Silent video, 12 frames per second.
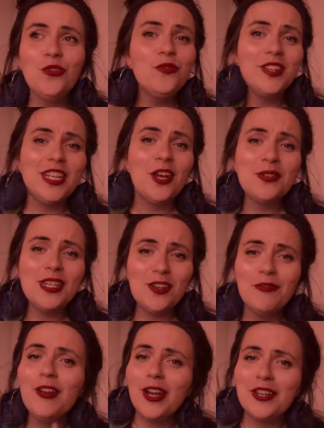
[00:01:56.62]
your video didn't
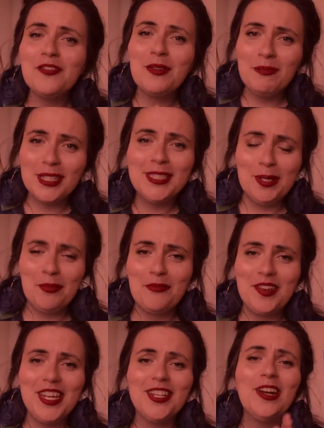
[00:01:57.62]
arrive in my sub
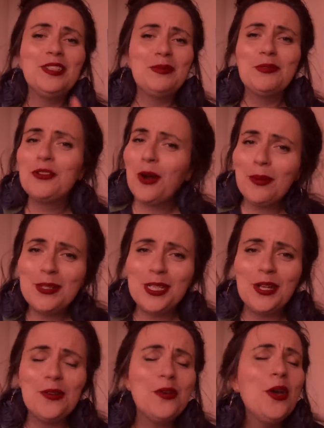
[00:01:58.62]
feed. I subscribe to
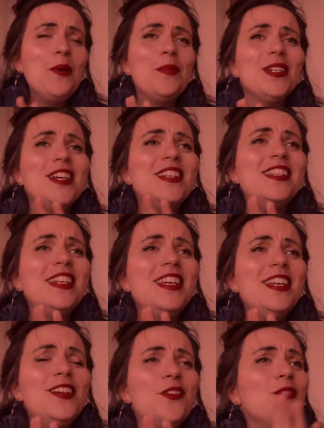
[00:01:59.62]
you, but I
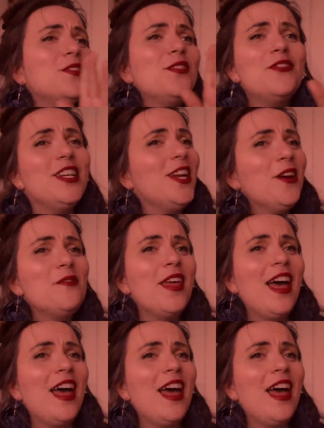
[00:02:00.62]
see not the video